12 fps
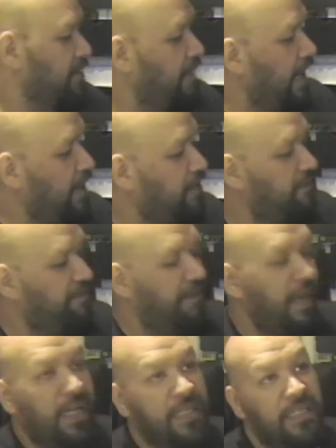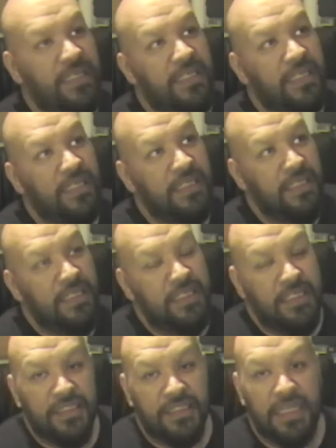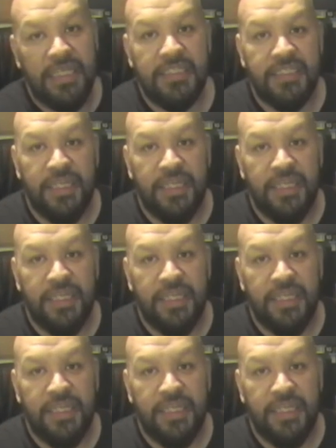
a matter of fact, they just